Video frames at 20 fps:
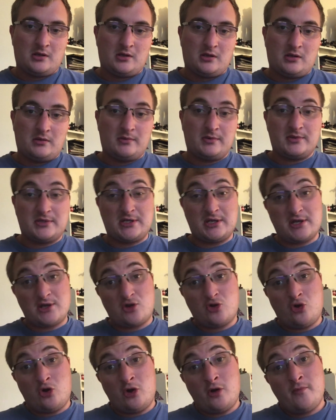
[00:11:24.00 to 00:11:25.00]
pretty
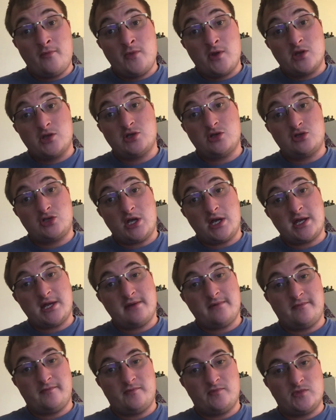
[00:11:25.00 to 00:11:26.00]
cool. So Chucky
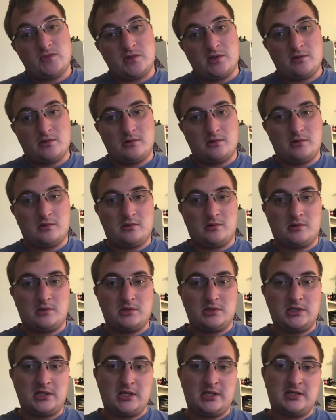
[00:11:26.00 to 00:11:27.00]

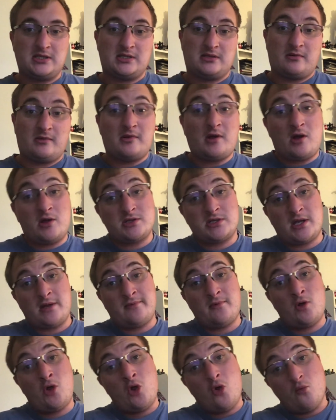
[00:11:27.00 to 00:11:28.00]
sees all stuff.
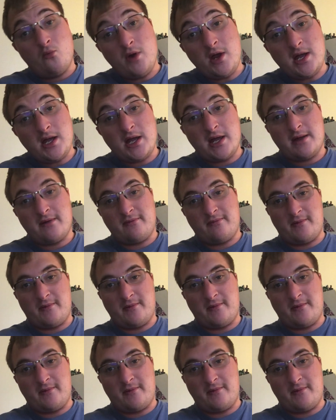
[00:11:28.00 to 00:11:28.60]
Very